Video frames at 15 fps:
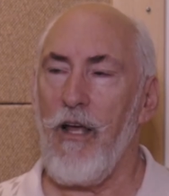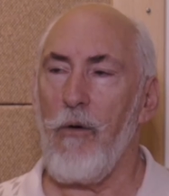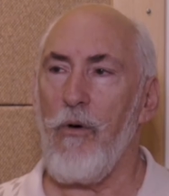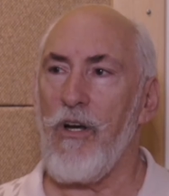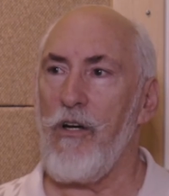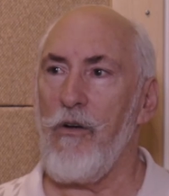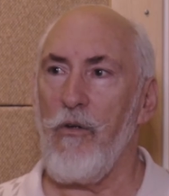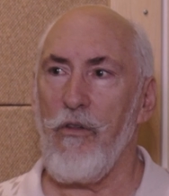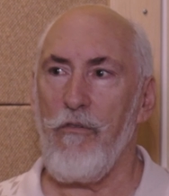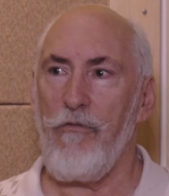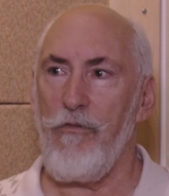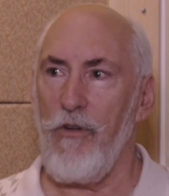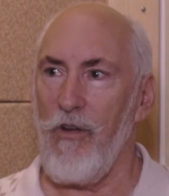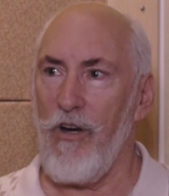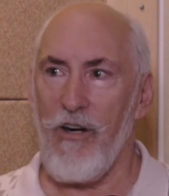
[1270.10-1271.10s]
I want to know the
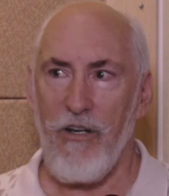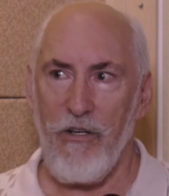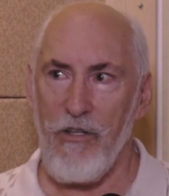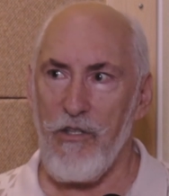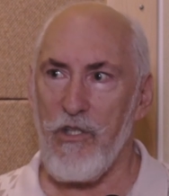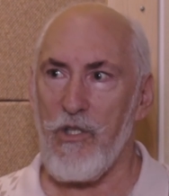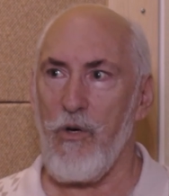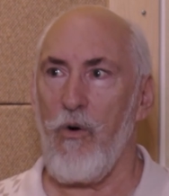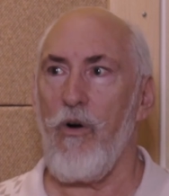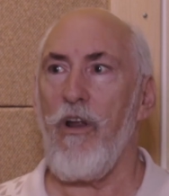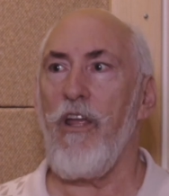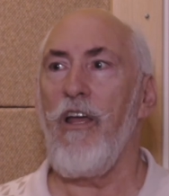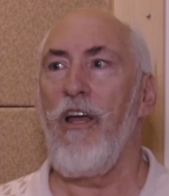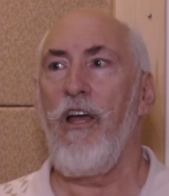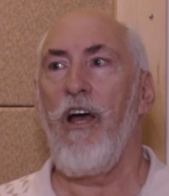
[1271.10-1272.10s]
full arc of the
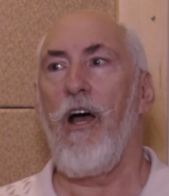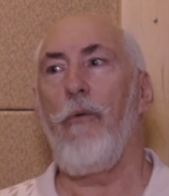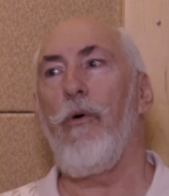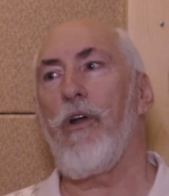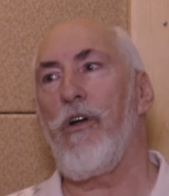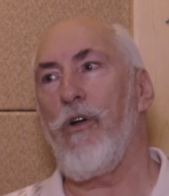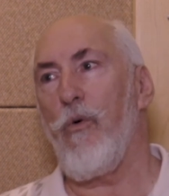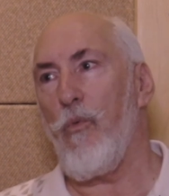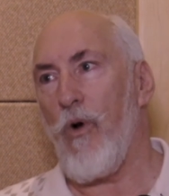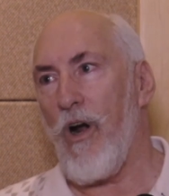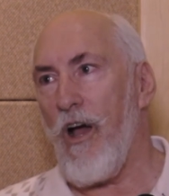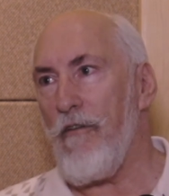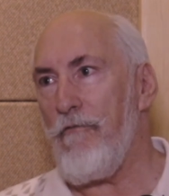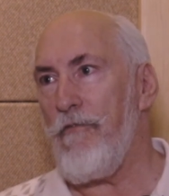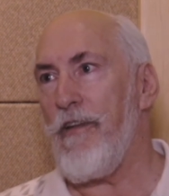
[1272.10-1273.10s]
story. I want to know where
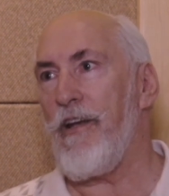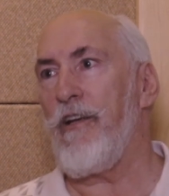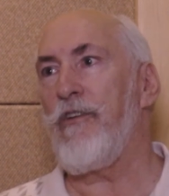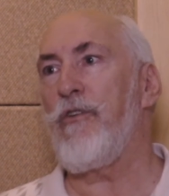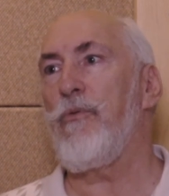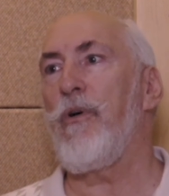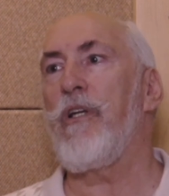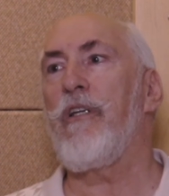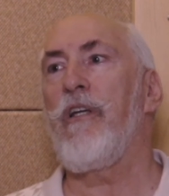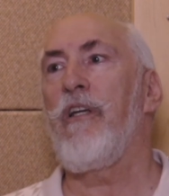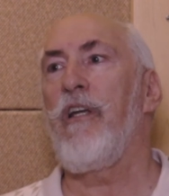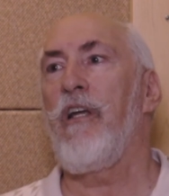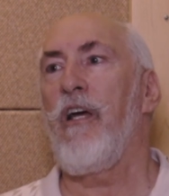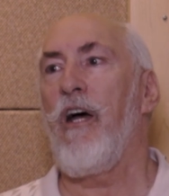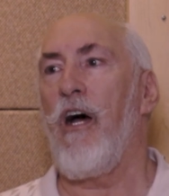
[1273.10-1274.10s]
I fit into it,
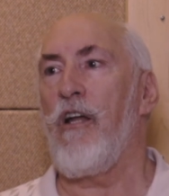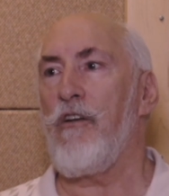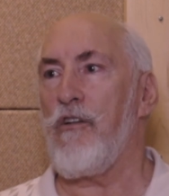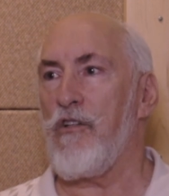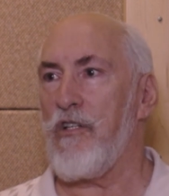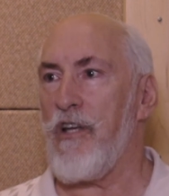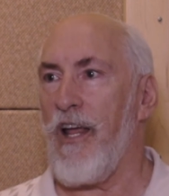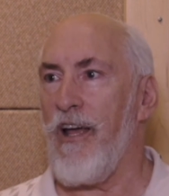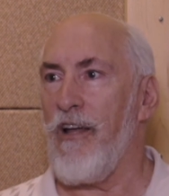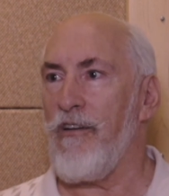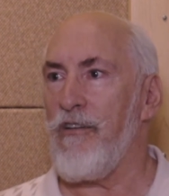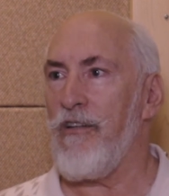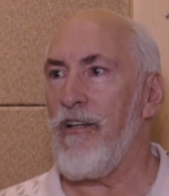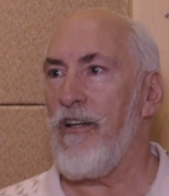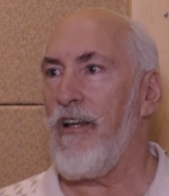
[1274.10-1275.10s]

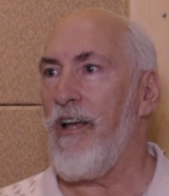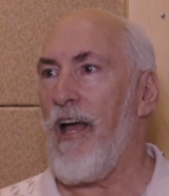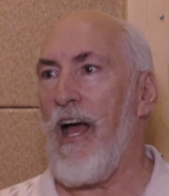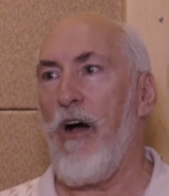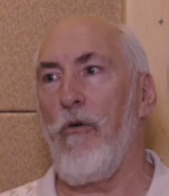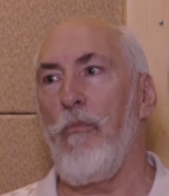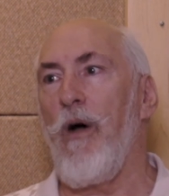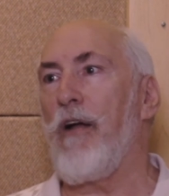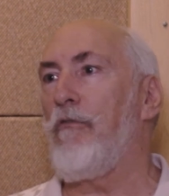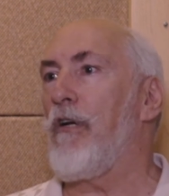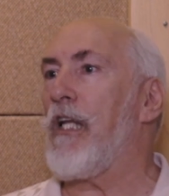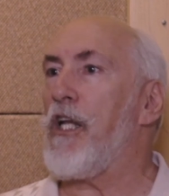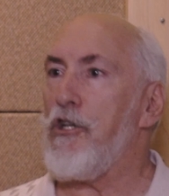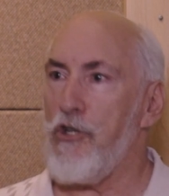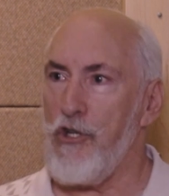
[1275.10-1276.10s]
understand how my
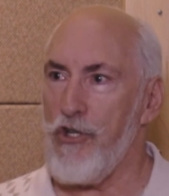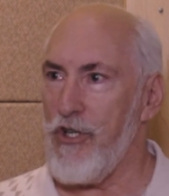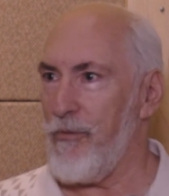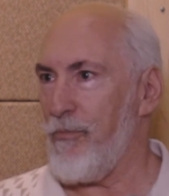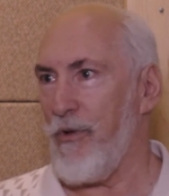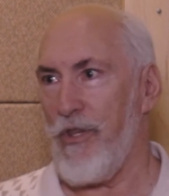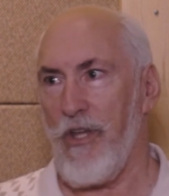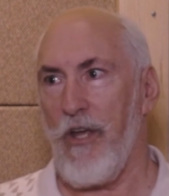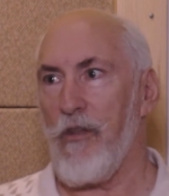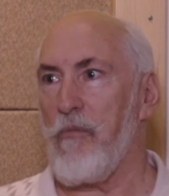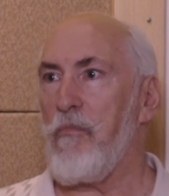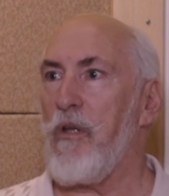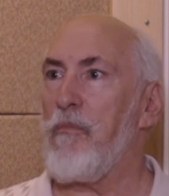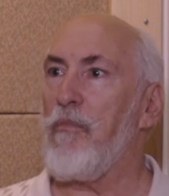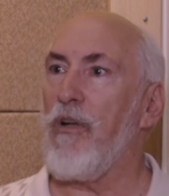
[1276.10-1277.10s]
relationship with the other
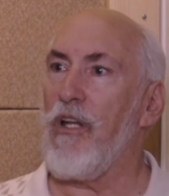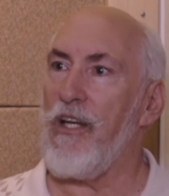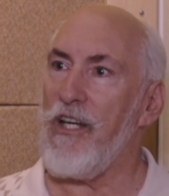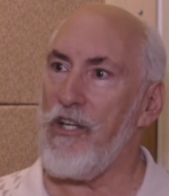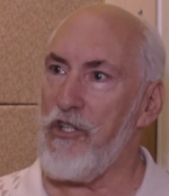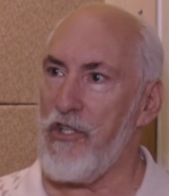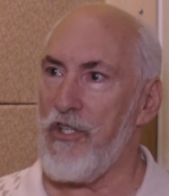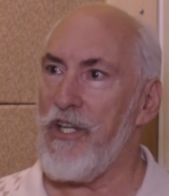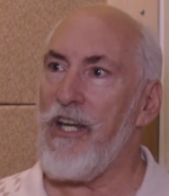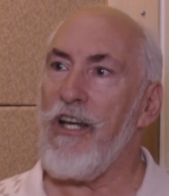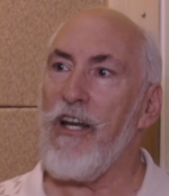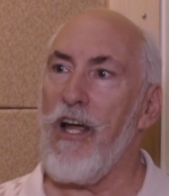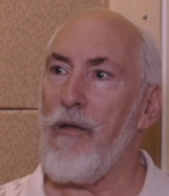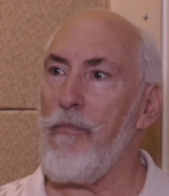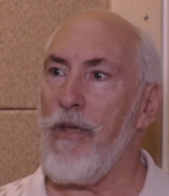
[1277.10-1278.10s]
people in each
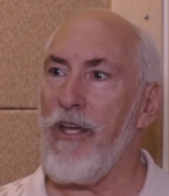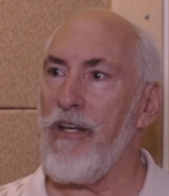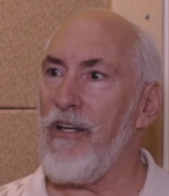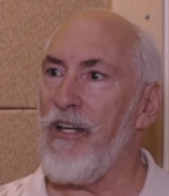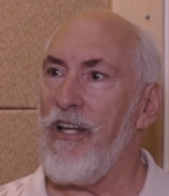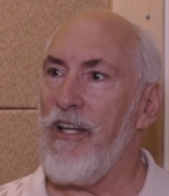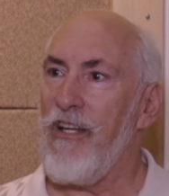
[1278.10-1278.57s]
scene I'm in.